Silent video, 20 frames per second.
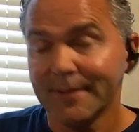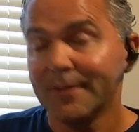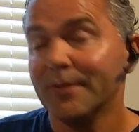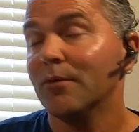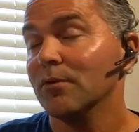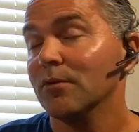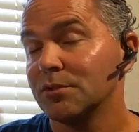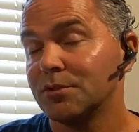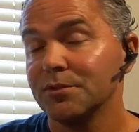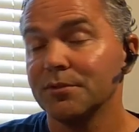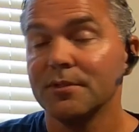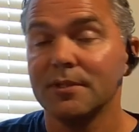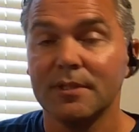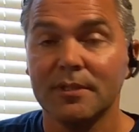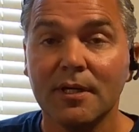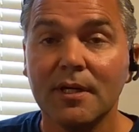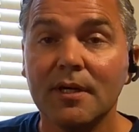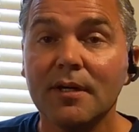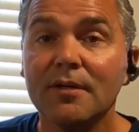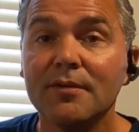or turn it
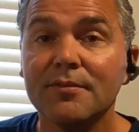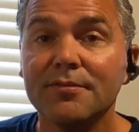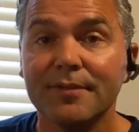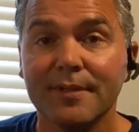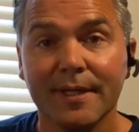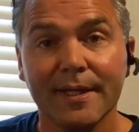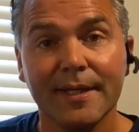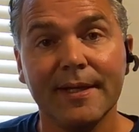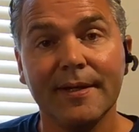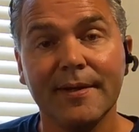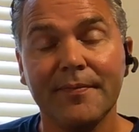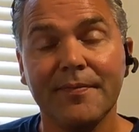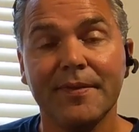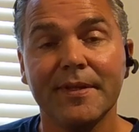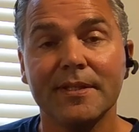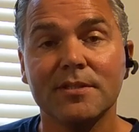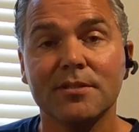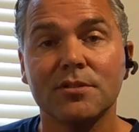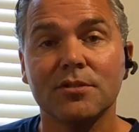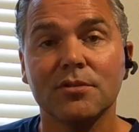off, and
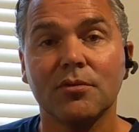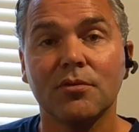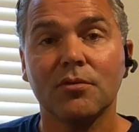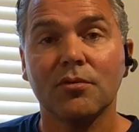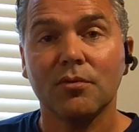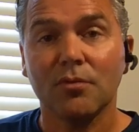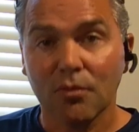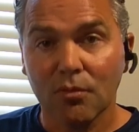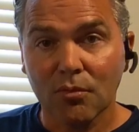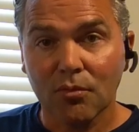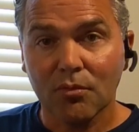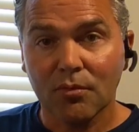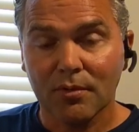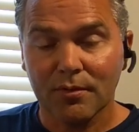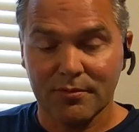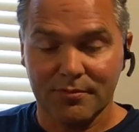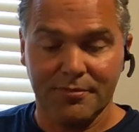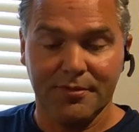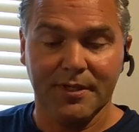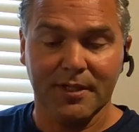that's all
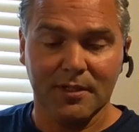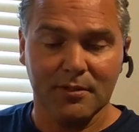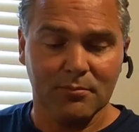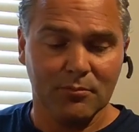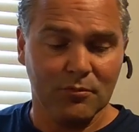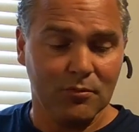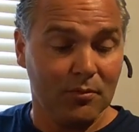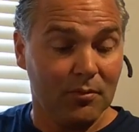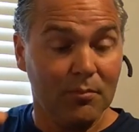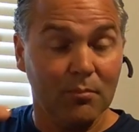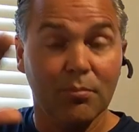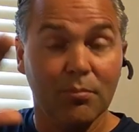available.